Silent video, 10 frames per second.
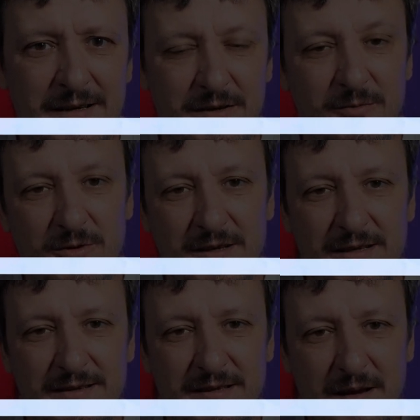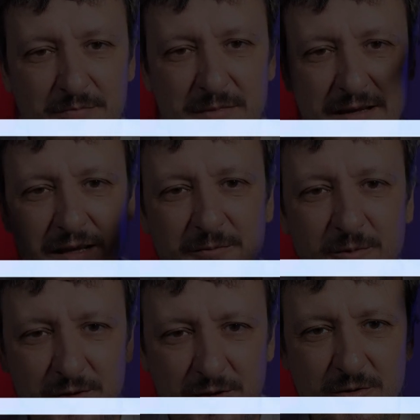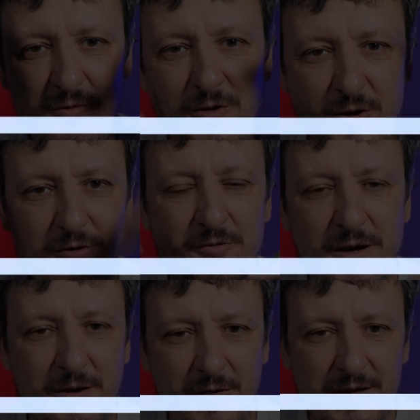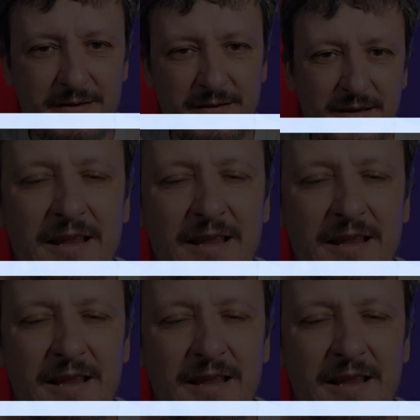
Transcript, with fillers: you would need something that would queue your requests,